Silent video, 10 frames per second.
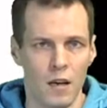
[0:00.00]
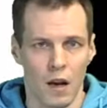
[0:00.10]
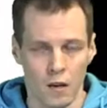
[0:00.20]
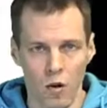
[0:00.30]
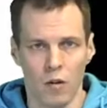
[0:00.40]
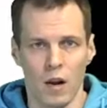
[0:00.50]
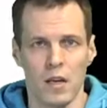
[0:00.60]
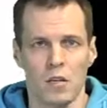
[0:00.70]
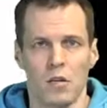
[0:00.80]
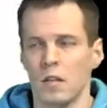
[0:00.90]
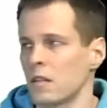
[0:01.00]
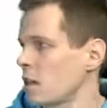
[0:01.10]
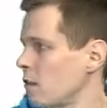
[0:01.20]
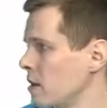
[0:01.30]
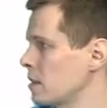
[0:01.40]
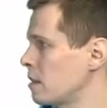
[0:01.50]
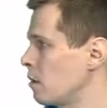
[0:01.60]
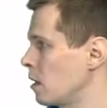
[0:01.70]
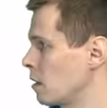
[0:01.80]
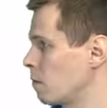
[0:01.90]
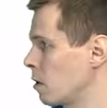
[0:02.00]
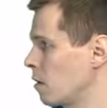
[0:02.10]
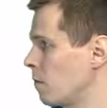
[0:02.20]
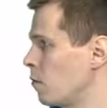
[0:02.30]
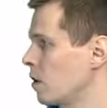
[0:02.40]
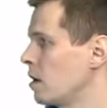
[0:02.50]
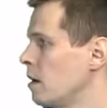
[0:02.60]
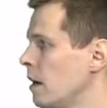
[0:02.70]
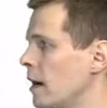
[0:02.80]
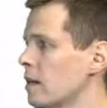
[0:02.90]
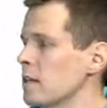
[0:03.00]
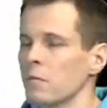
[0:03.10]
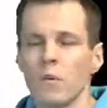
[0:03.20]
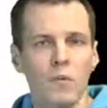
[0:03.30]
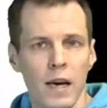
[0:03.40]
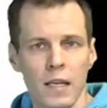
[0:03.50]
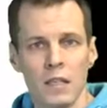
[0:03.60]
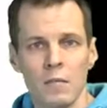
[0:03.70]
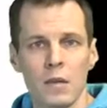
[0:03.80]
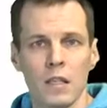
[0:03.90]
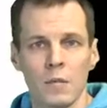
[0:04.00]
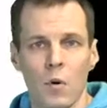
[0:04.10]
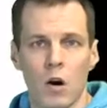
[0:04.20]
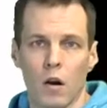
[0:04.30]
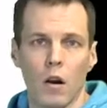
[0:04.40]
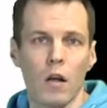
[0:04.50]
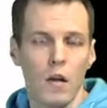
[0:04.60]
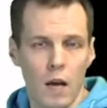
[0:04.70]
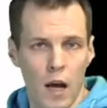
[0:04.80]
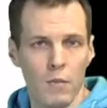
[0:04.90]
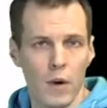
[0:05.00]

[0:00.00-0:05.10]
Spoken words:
correlation instead of estimating the model fully. At least when you estimate this model and when